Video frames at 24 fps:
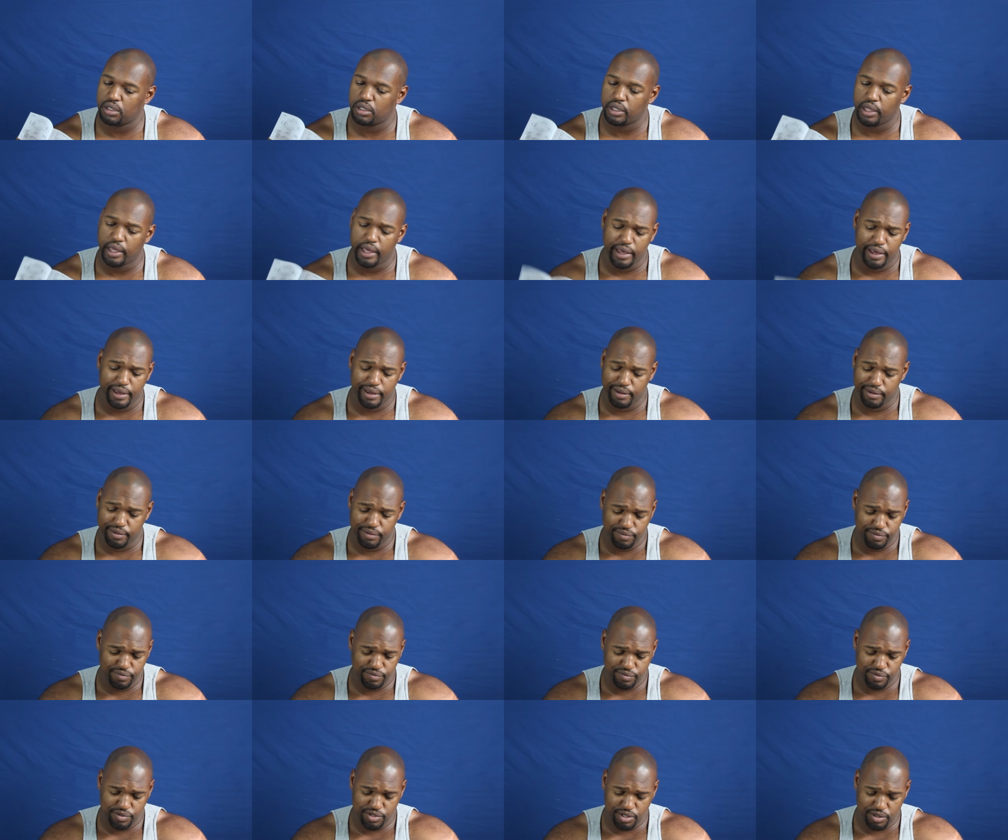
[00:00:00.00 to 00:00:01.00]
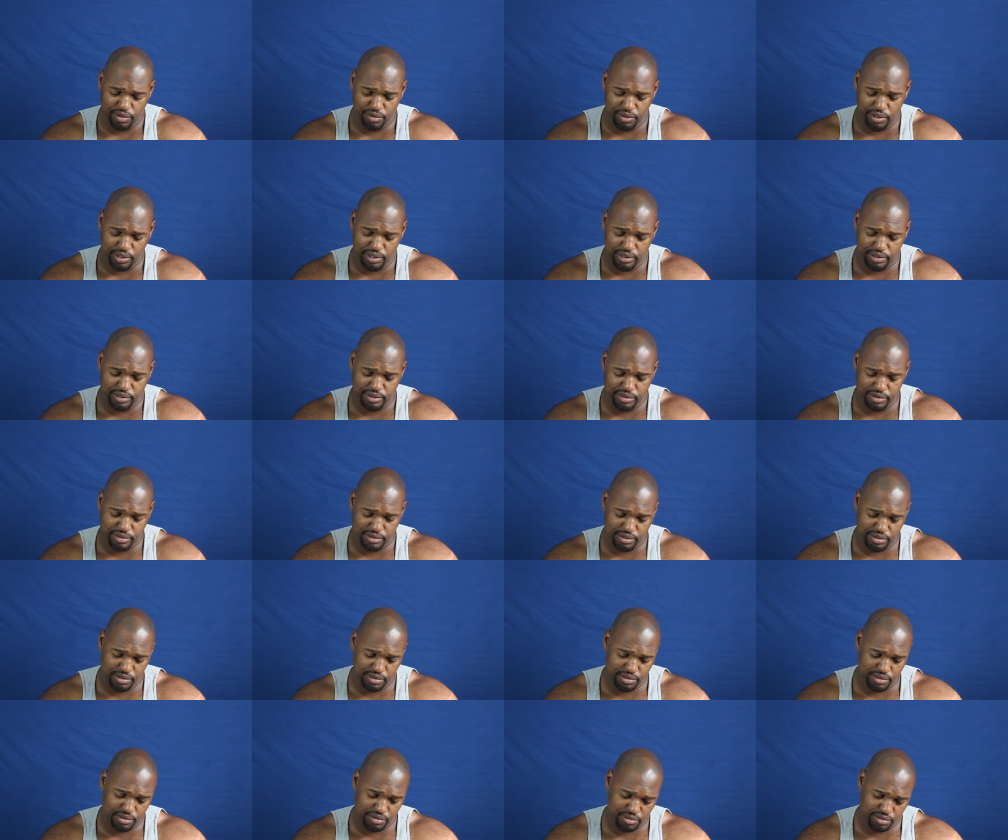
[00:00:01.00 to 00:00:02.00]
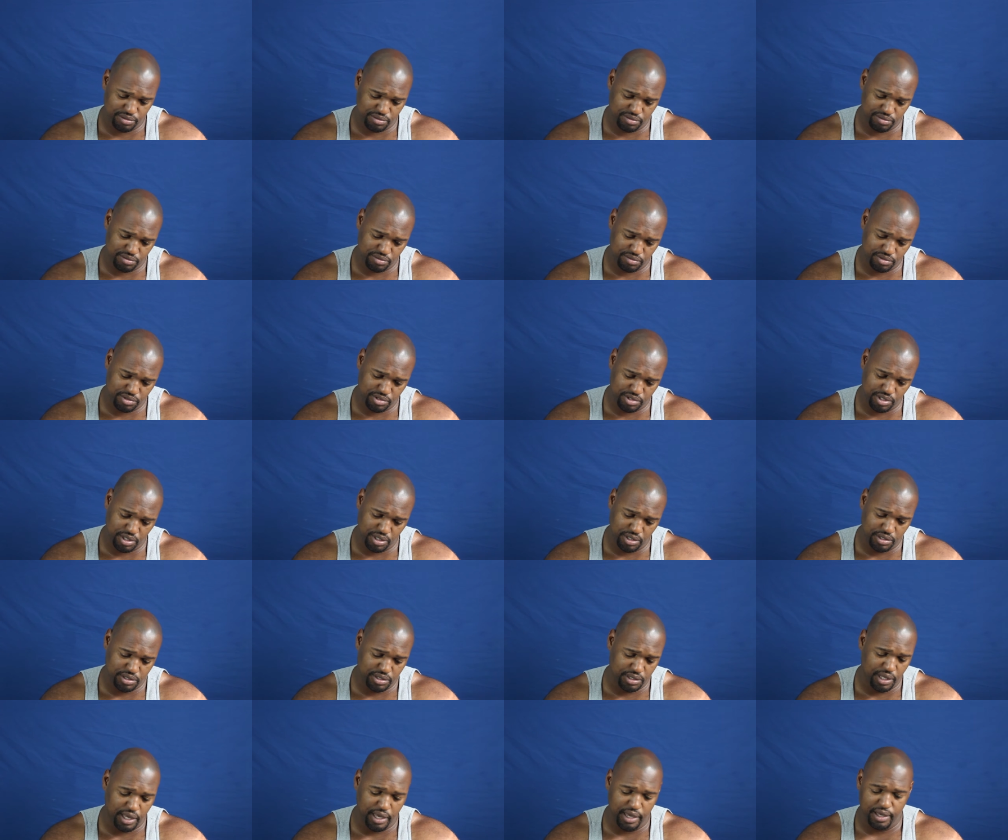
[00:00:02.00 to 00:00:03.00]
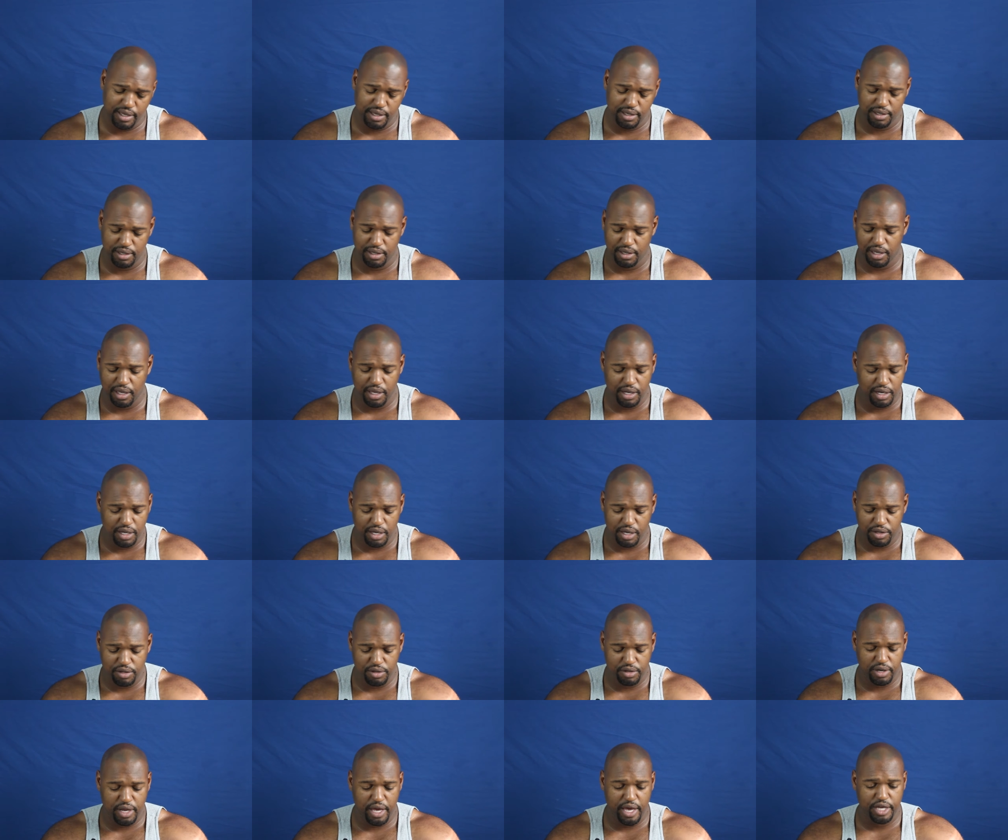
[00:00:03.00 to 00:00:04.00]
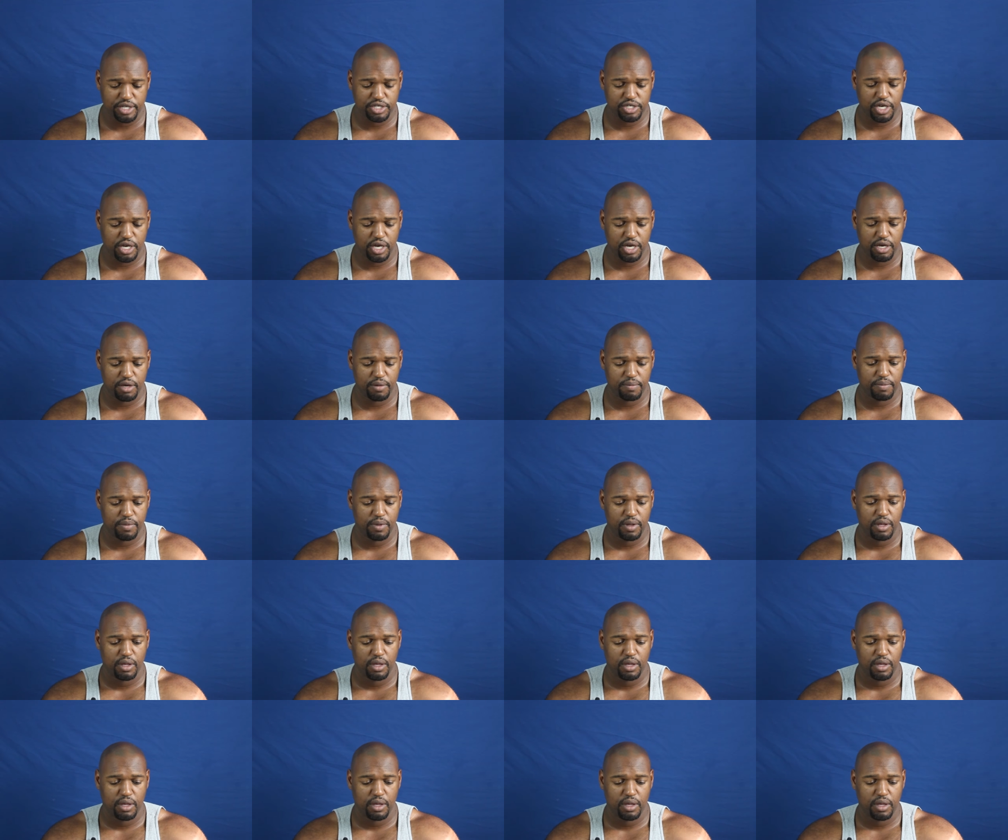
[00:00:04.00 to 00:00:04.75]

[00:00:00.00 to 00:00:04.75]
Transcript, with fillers: Yeah, so it's just like any other dash cam.